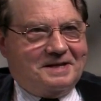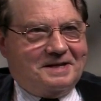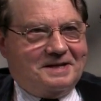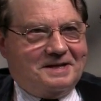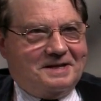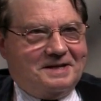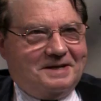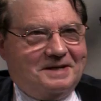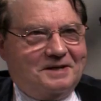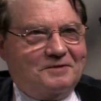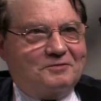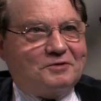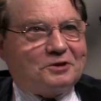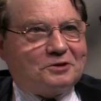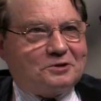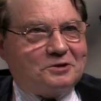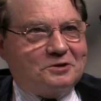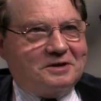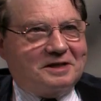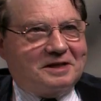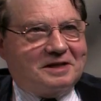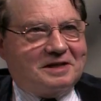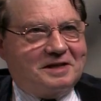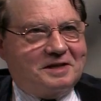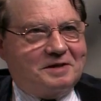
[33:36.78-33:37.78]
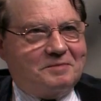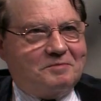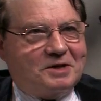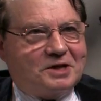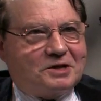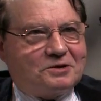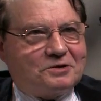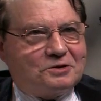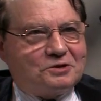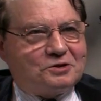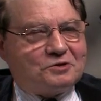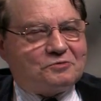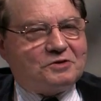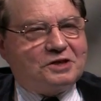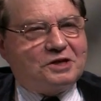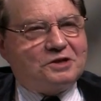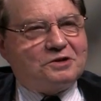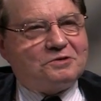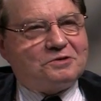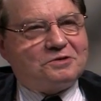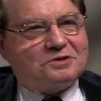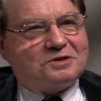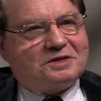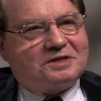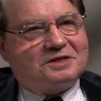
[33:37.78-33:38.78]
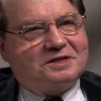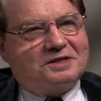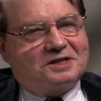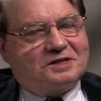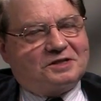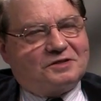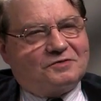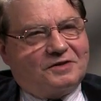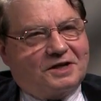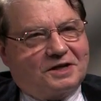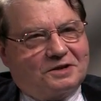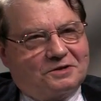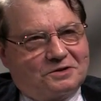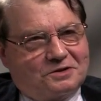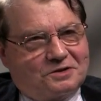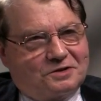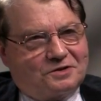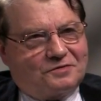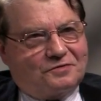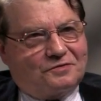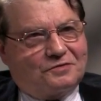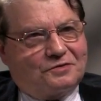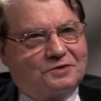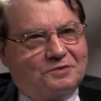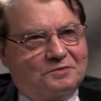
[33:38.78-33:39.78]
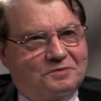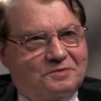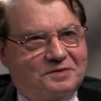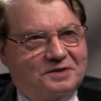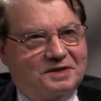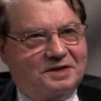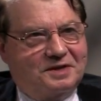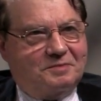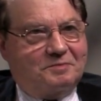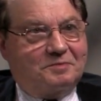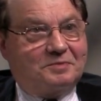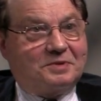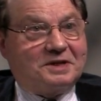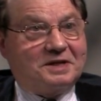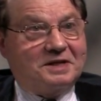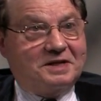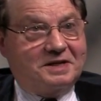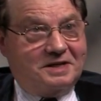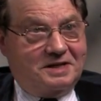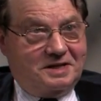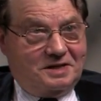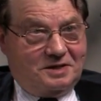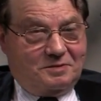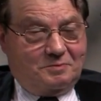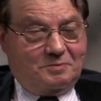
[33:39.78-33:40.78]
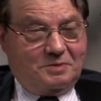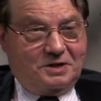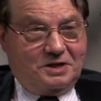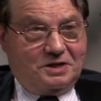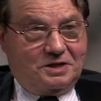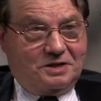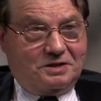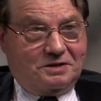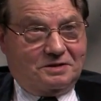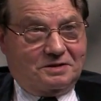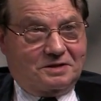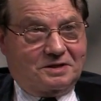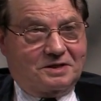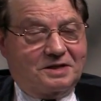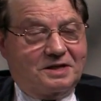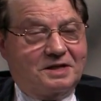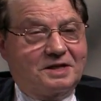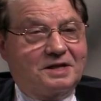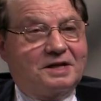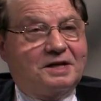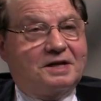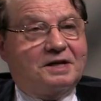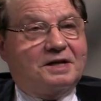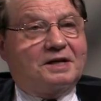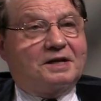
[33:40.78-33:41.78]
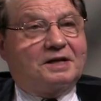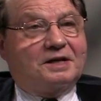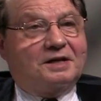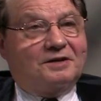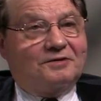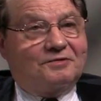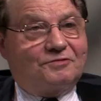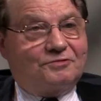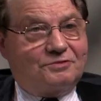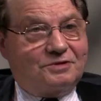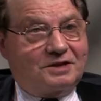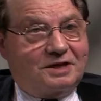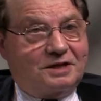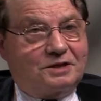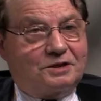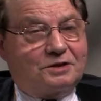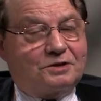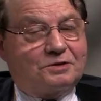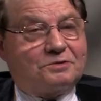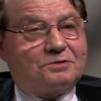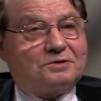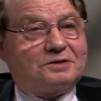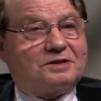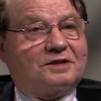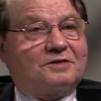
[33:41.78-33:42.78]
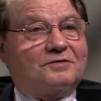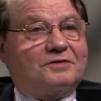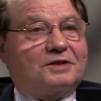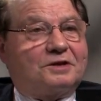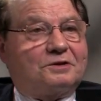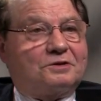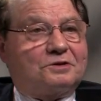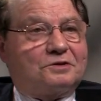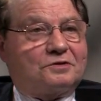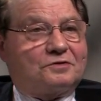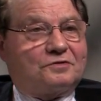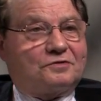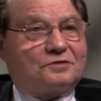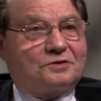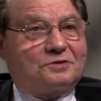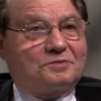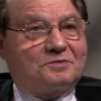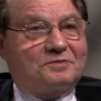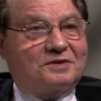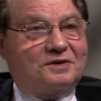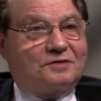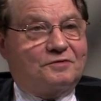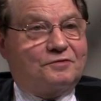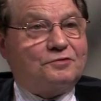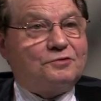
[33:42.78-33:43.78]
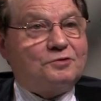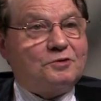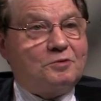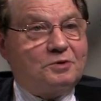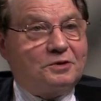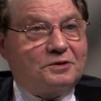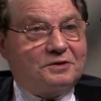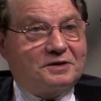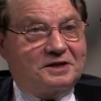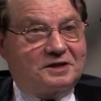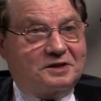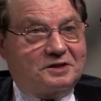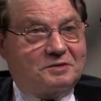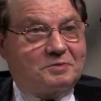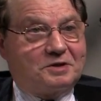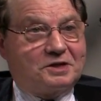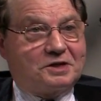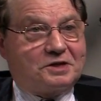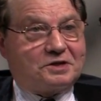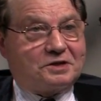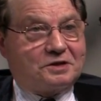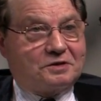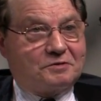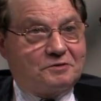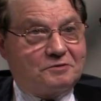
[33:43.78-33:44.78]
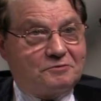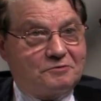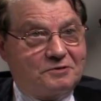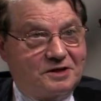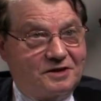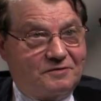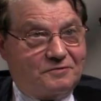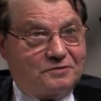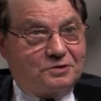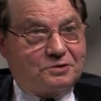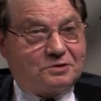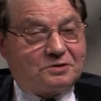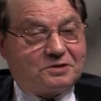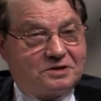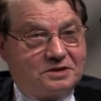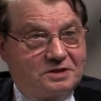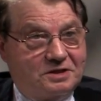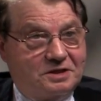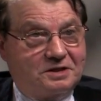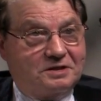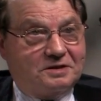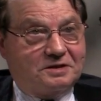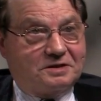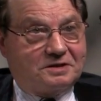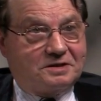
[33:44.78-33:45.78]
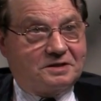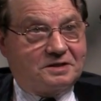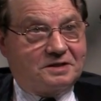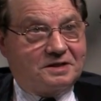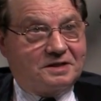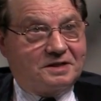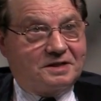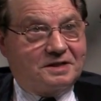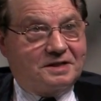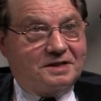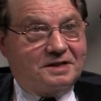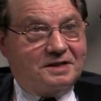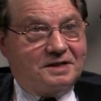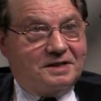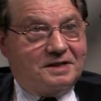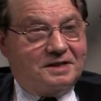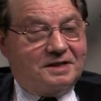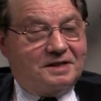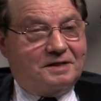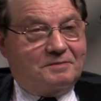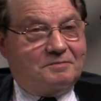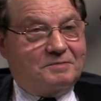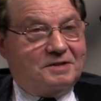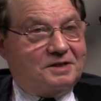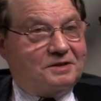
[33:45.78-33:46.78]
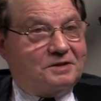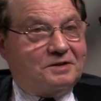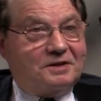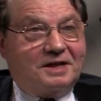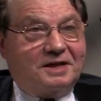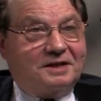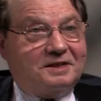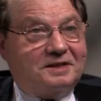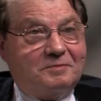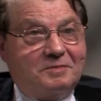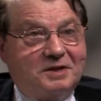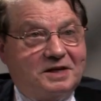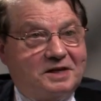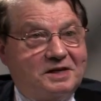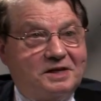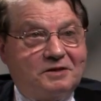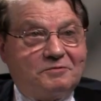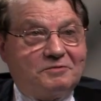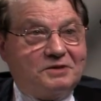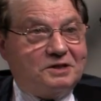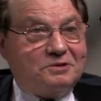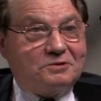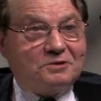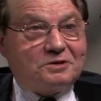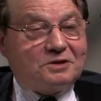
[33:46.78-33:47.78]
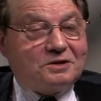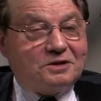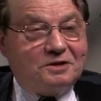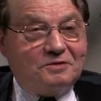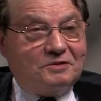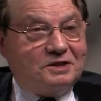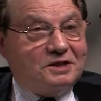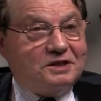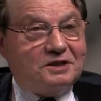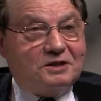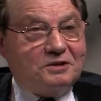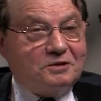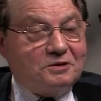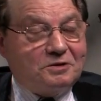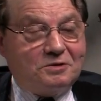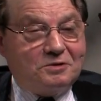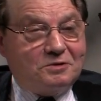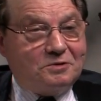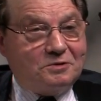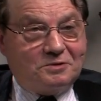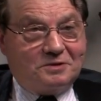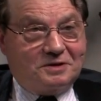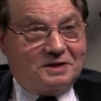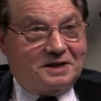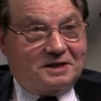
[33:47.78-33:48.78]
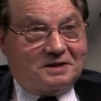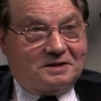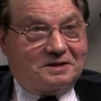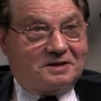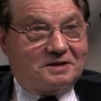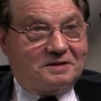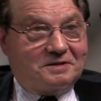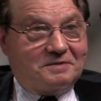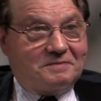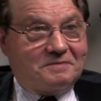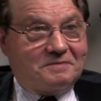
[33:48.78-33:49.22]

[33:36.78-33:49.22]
Unfortunately, because we used this virus from the pre-AIDS patients. If we had used the virus from the full-blown AIDS patient, we would have succeeded. But at the beginning, we did not know that.